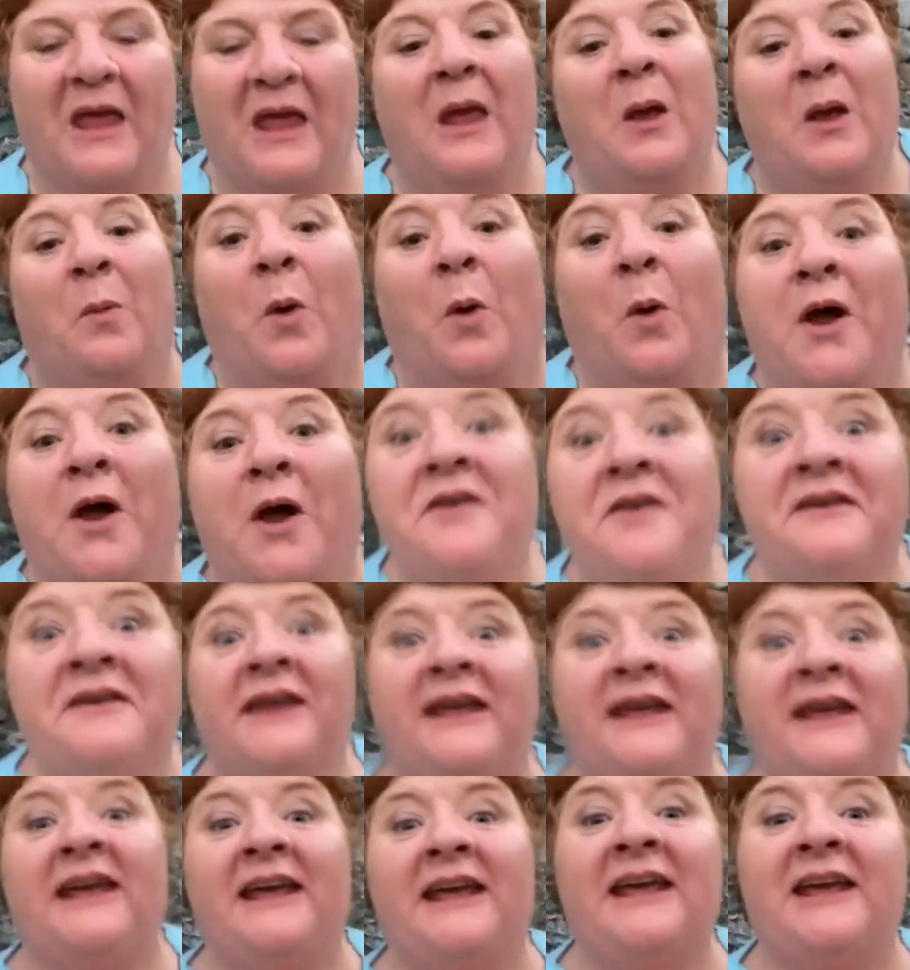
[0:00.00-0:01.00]
One
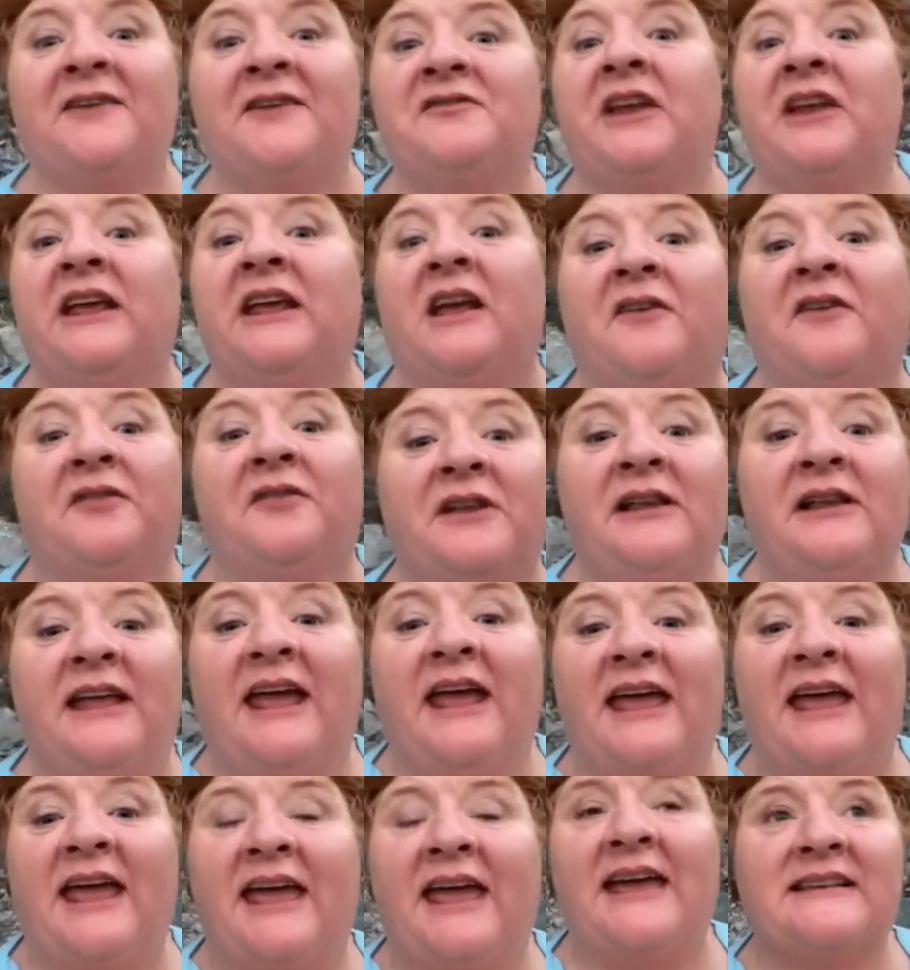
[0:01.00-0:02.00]
evening of
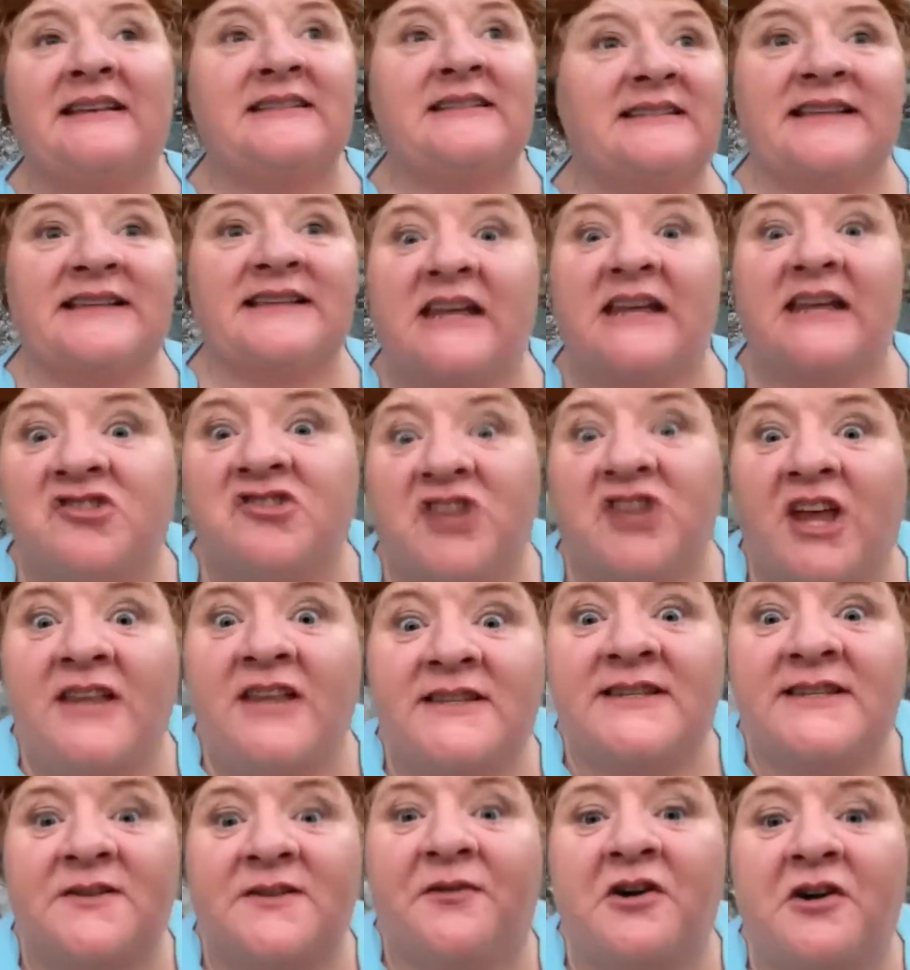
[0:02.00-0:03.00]
late, as I
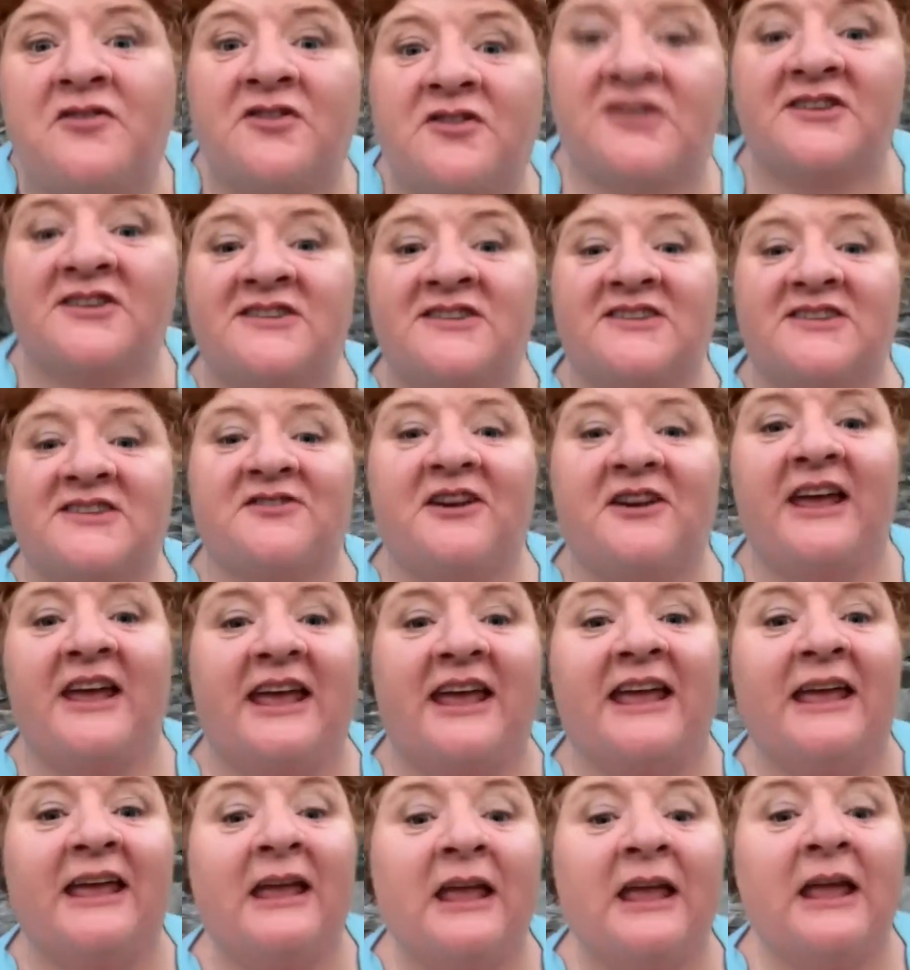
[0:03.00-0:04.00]
chanced for to
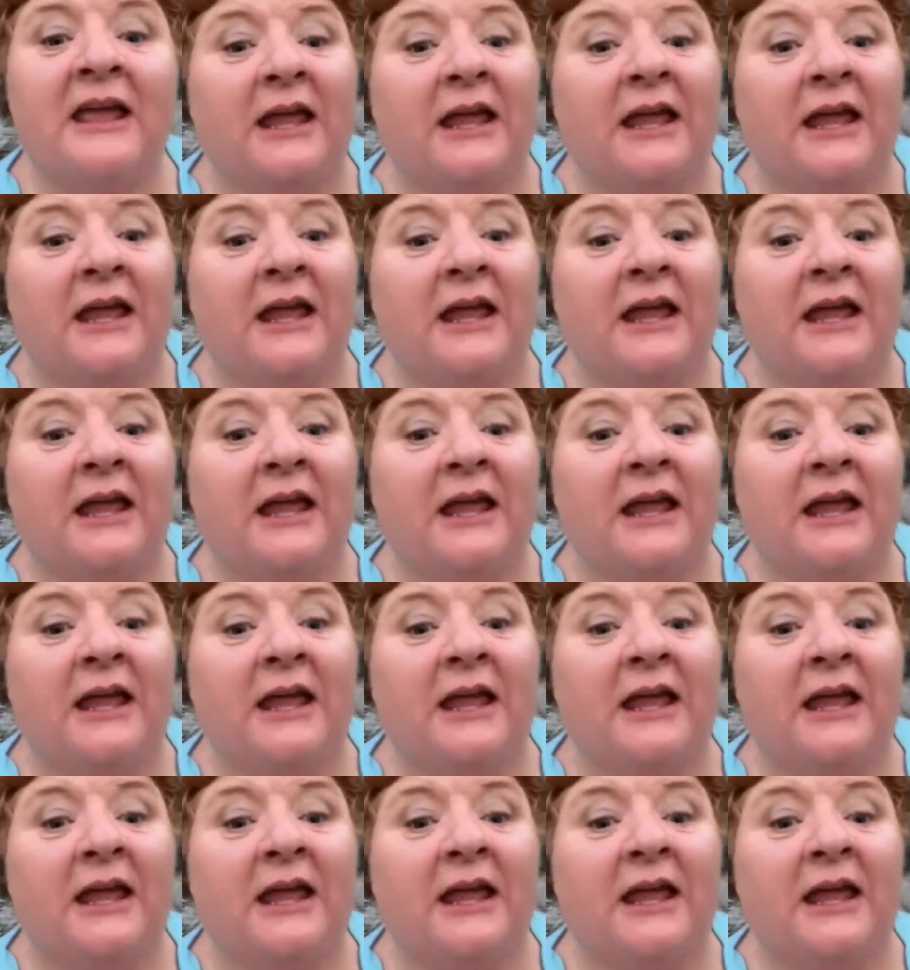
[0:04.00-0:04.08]
stray,